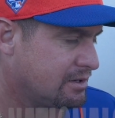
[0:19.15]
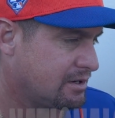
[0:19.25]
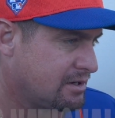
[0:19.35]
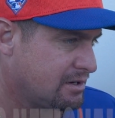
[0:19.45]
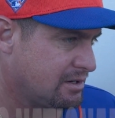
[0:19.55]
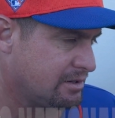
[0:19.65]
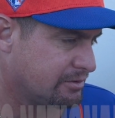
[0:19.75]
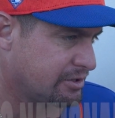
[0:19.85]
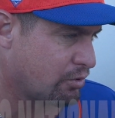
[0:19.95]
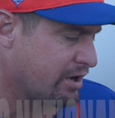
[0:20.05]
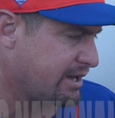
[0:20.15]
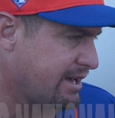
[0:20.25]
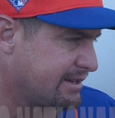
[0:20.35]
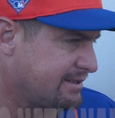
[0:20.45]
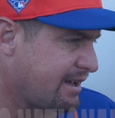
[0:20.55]
uh, the way he
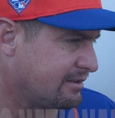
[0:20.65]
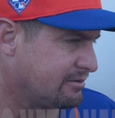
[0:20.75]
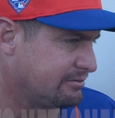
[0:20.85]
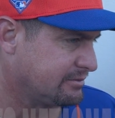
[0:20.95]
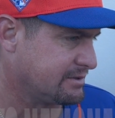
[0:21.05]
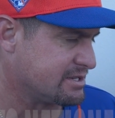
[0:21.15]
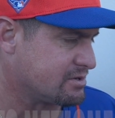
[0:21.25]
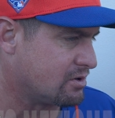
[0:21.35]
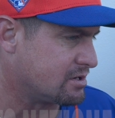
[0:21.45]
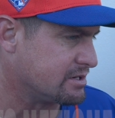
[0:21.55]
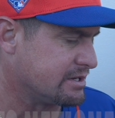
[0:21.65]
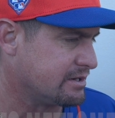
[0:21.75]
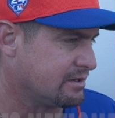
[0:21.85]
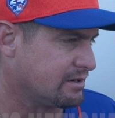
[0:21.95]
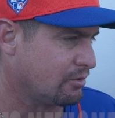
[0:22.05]
attacked the zone and
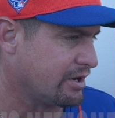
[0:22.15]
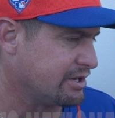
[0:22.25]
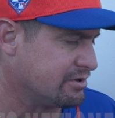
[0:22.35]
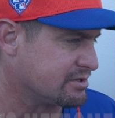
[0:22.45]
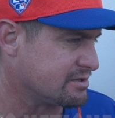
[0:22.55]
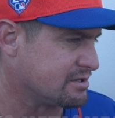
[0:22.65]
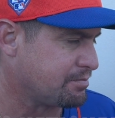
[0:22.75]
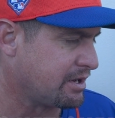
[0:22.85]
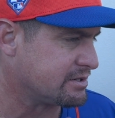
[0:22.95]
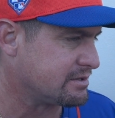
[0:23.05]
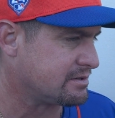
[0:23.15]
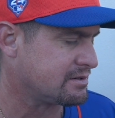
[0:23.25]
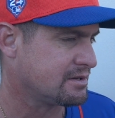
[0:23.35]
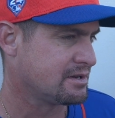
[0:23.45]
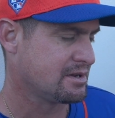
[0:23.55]
the way he uses his pitches.
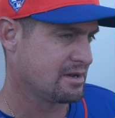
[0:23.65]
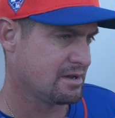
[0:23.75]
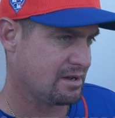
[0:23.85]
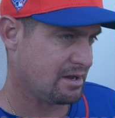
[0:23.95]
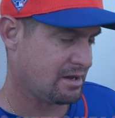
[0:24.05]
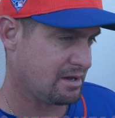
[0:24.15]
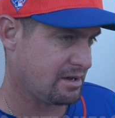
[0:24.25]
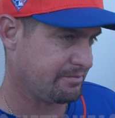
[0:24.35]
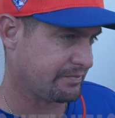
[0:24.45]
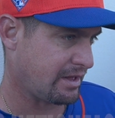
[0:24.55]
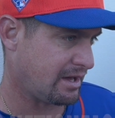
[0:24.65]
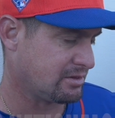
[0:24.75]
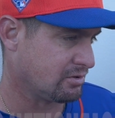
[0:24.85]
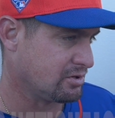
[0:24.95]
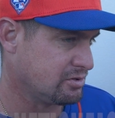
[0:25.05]
Um, I
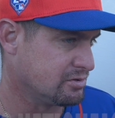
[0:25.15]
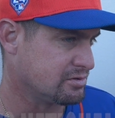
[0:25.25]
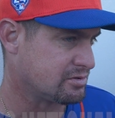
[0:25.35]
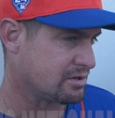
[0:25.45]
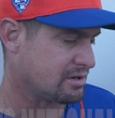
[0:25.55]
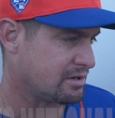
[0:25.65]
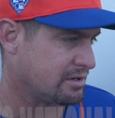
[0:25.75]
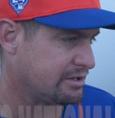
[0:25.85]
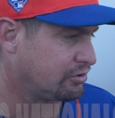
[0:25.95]
thought he used uh, his